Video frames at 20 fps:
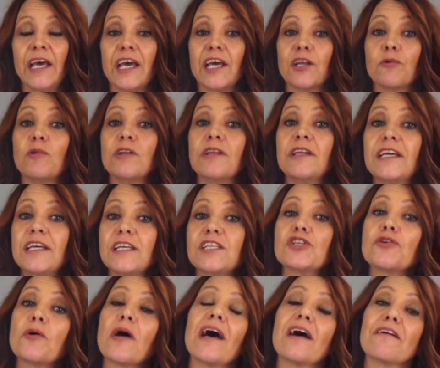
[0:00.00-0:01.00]
It will need
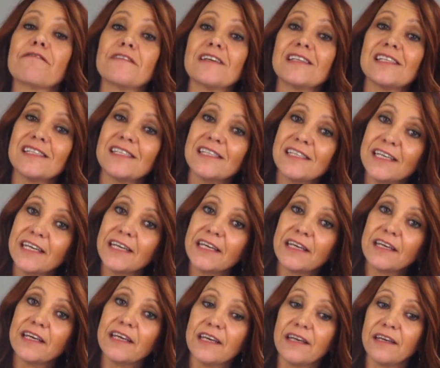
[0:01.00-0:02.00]
to have a
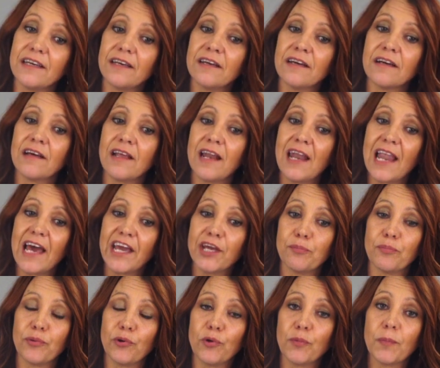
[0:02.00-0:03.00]
CE
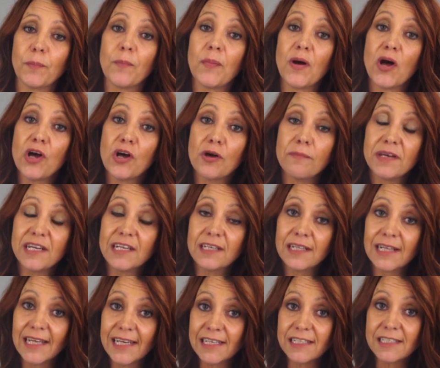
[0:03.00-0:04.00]
label
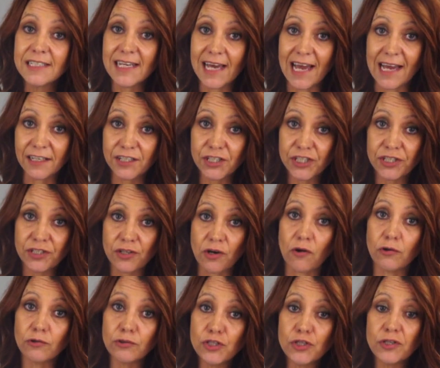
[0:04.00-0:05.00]
permanently attached
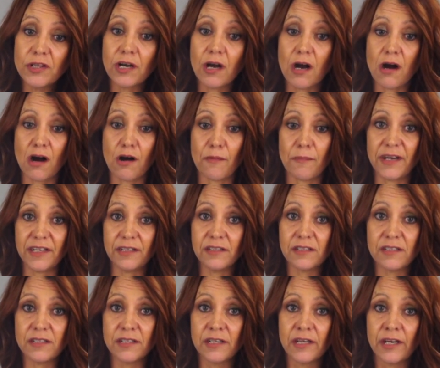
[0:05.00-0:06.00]
onto the
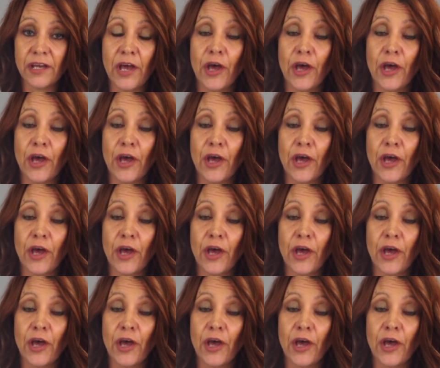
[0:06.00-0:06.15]
garment